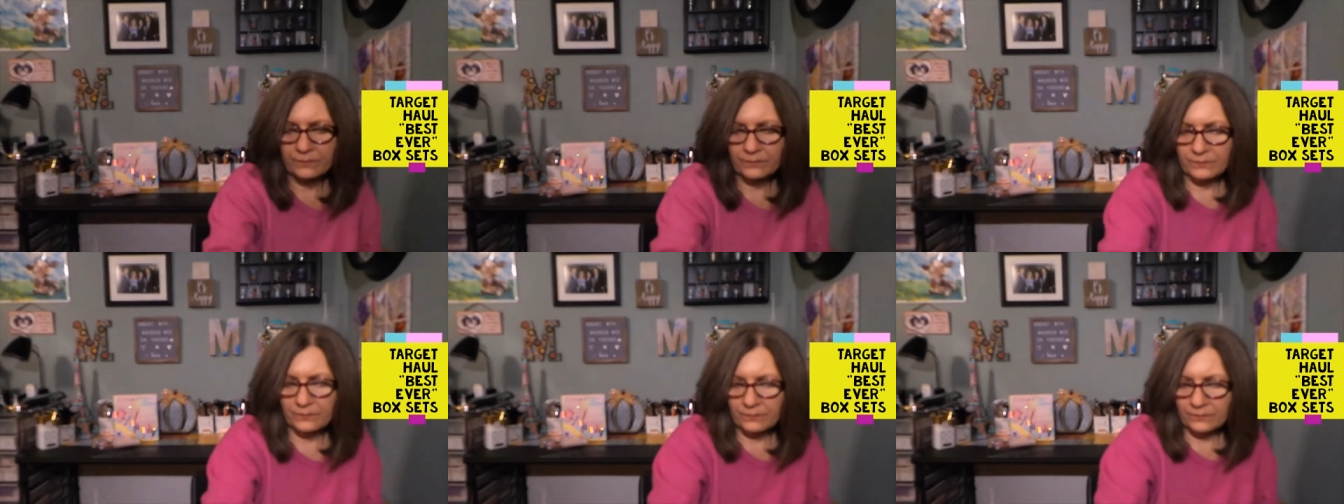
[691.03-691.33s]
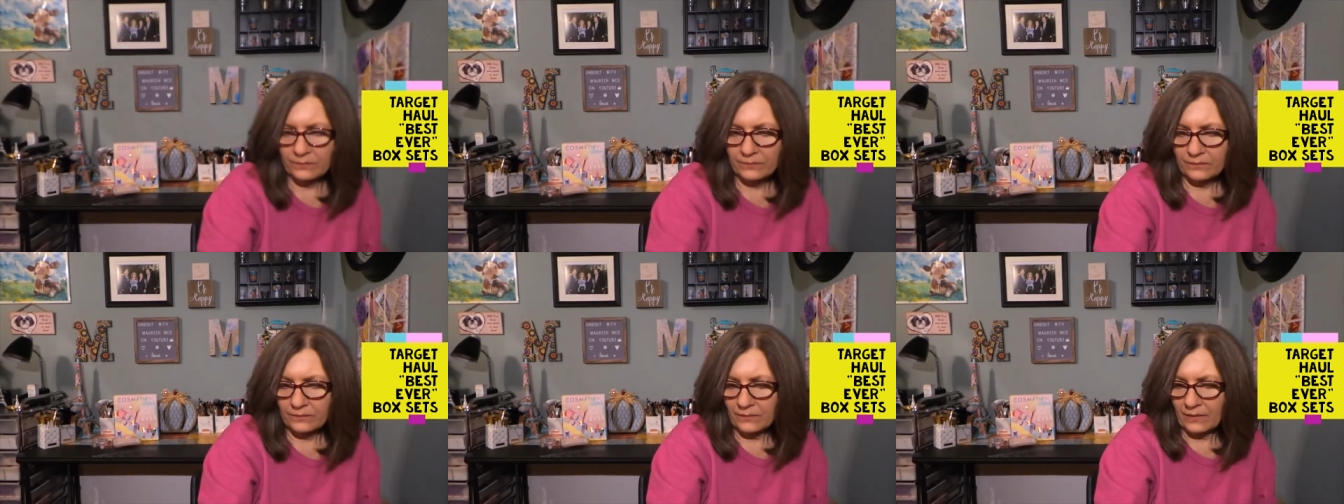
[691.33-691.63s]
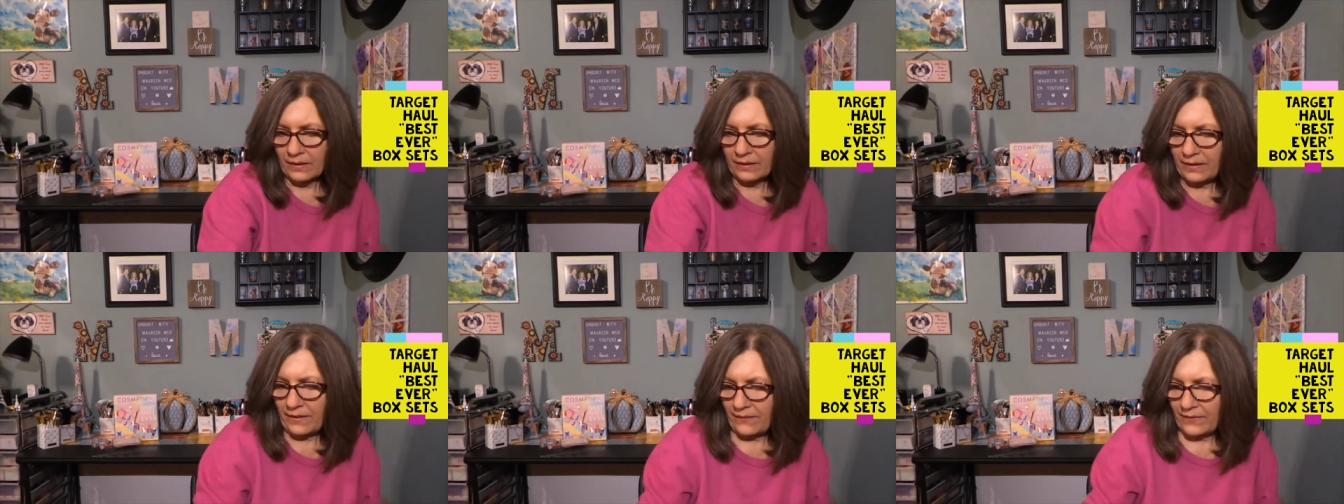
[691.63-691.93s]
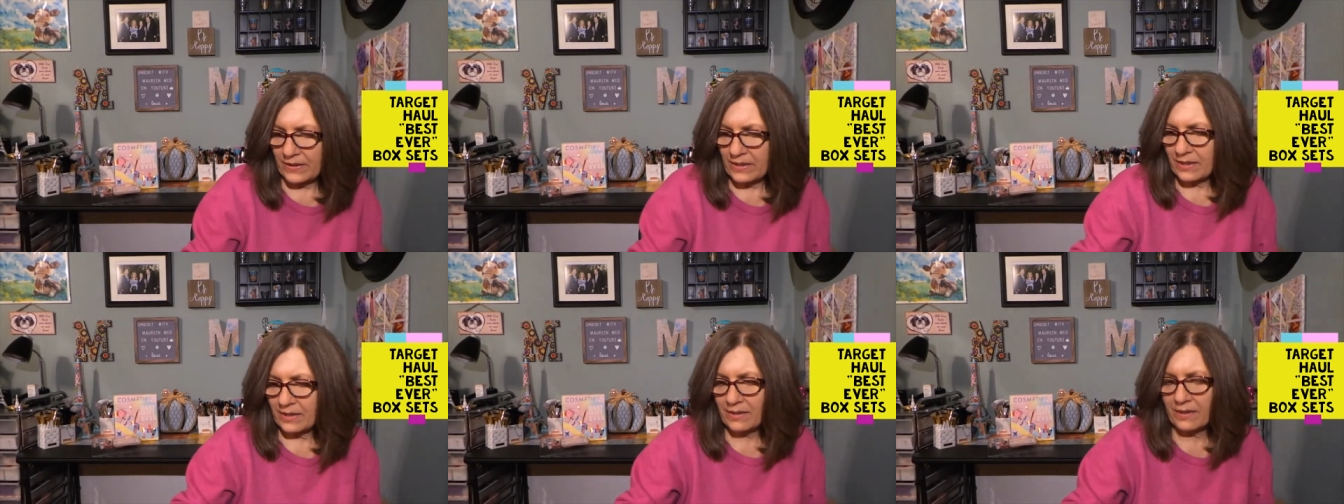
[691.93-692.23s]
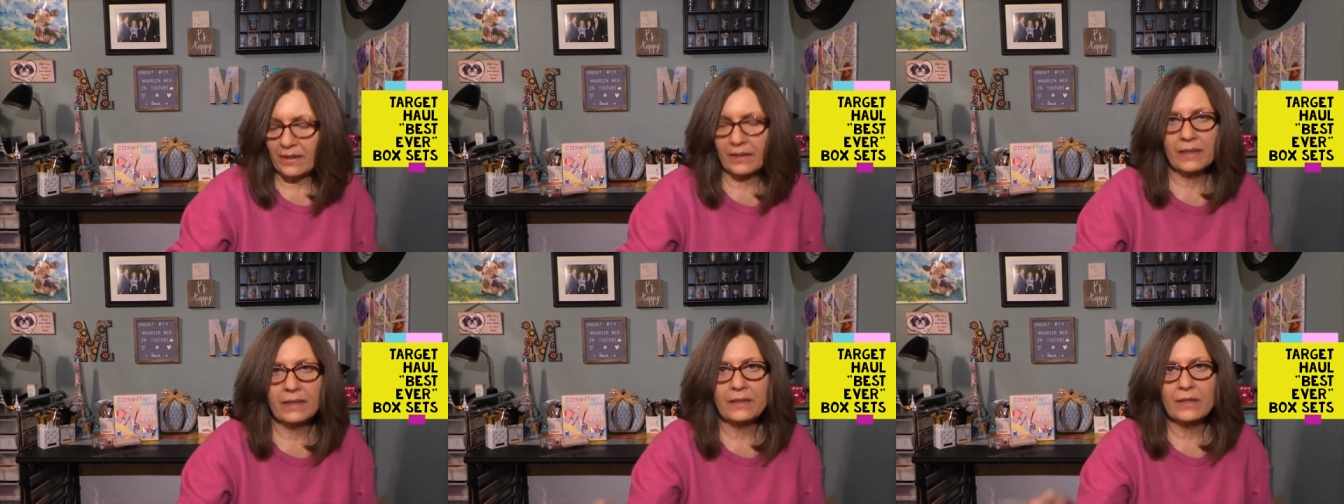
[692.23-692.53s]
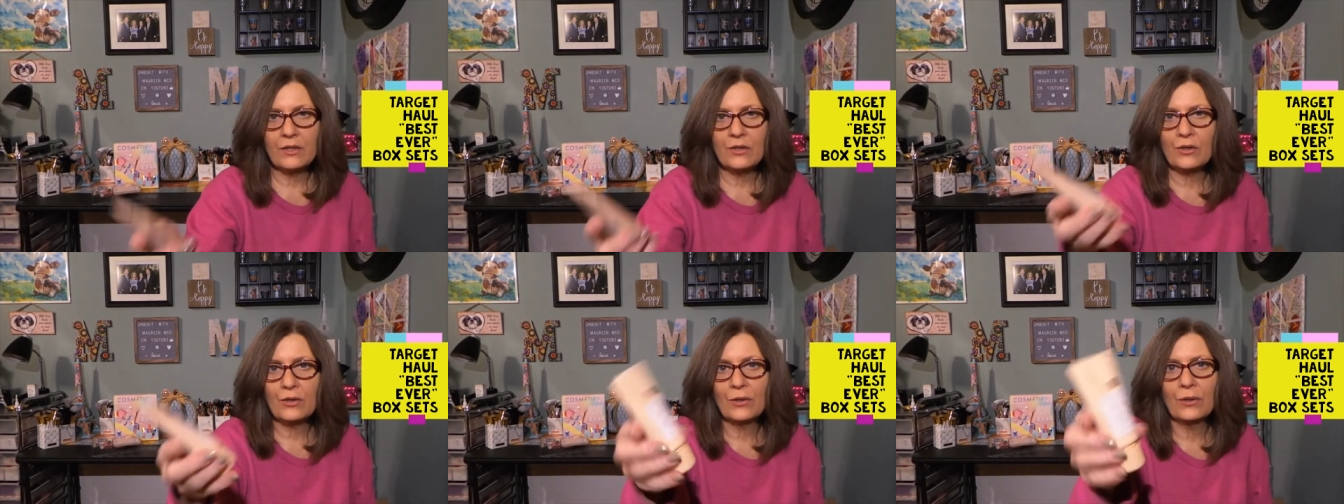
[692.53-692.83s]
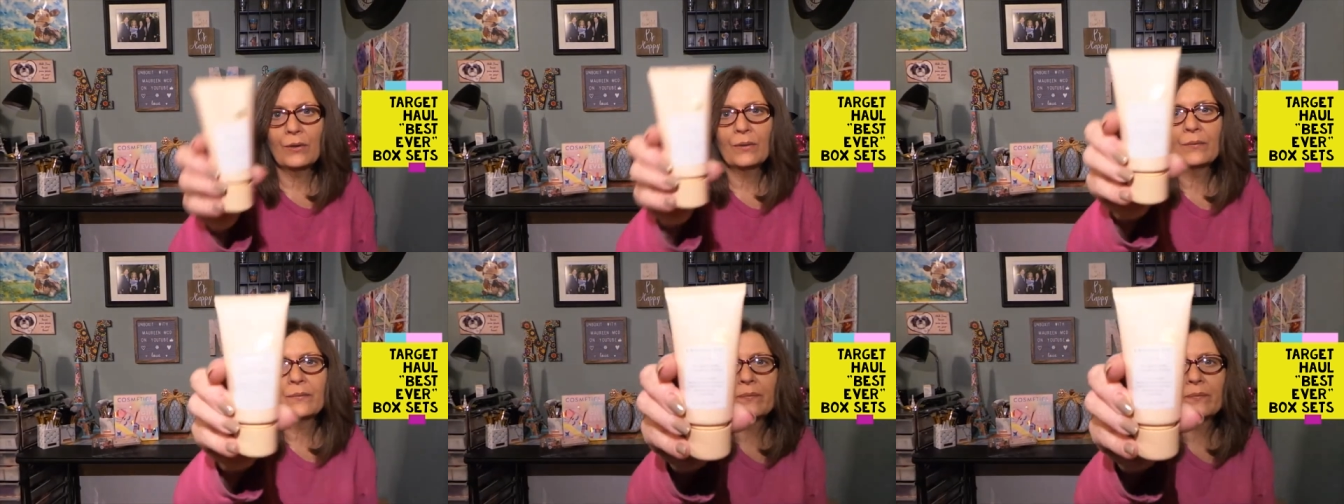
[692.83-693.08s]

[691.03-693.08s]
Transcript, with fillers: And then this is the conditioner.